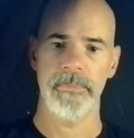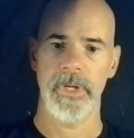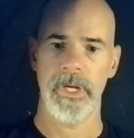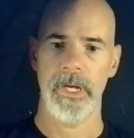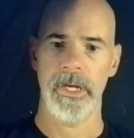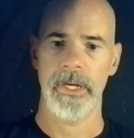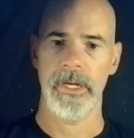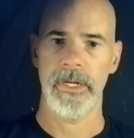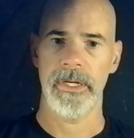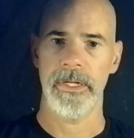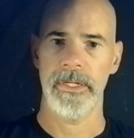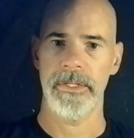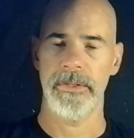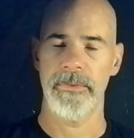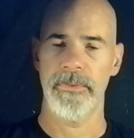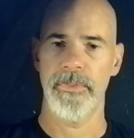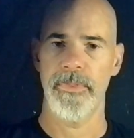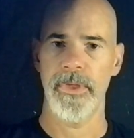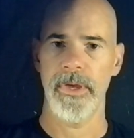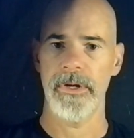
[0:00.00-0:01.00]

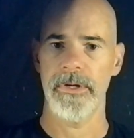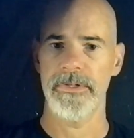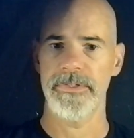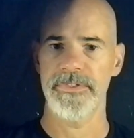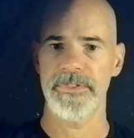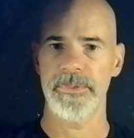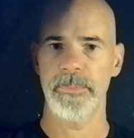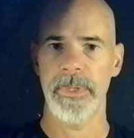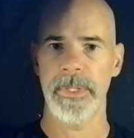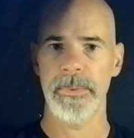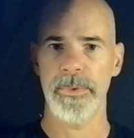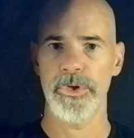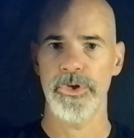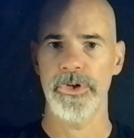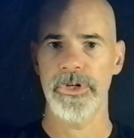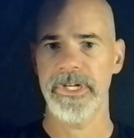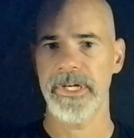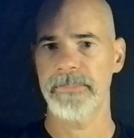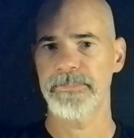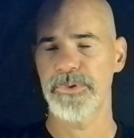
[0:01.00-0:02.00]
there to be able to
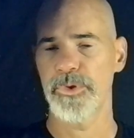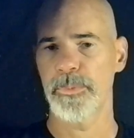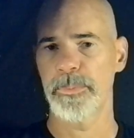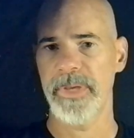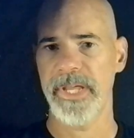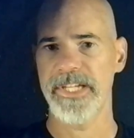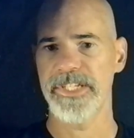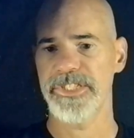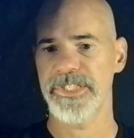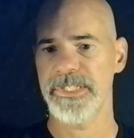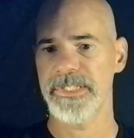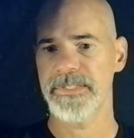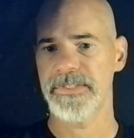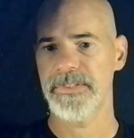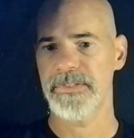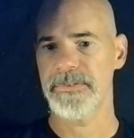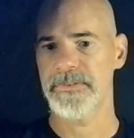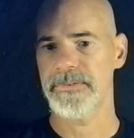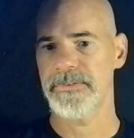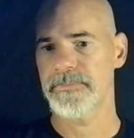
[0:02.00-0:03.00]
hook up to a patient
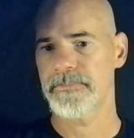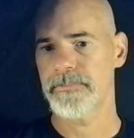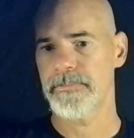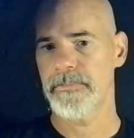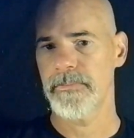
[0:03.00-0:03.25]
to